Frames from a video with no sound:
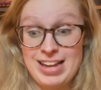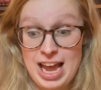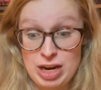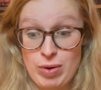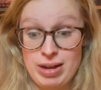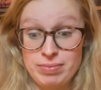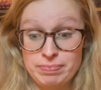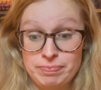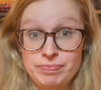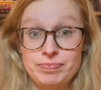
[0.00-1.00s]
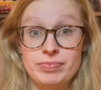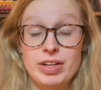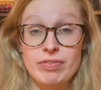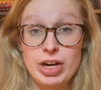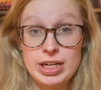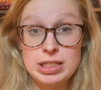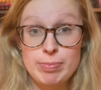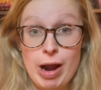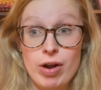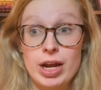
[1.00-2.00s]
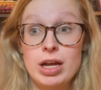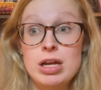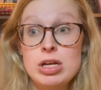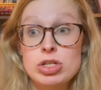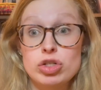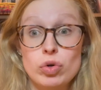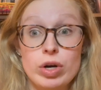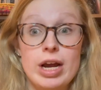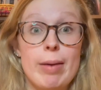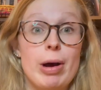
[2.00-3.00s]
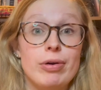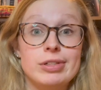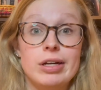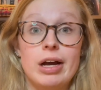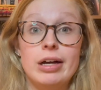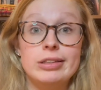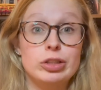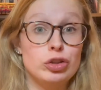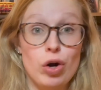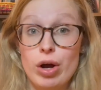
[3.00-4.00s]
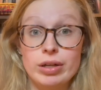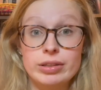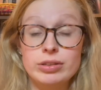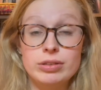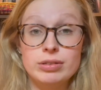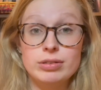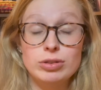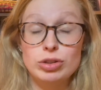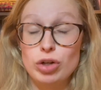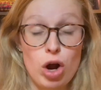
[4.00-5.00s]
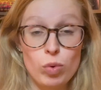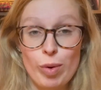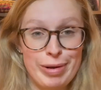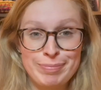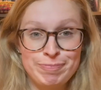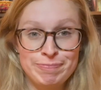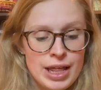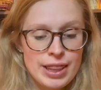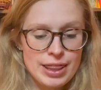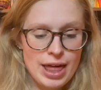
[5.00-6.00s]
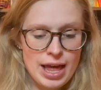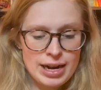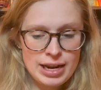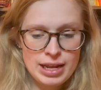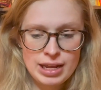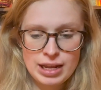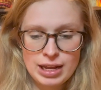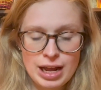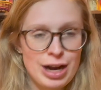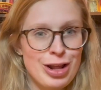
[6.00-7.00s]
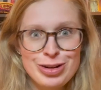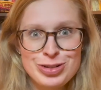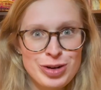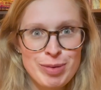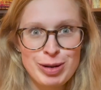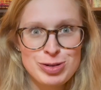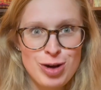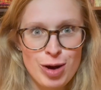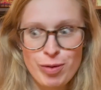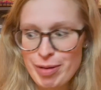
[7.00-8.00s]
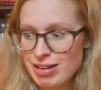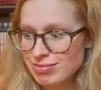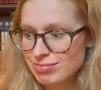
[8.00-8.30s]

Anyway, very inspiring story about a strong, strong woman. Then another story about strong women.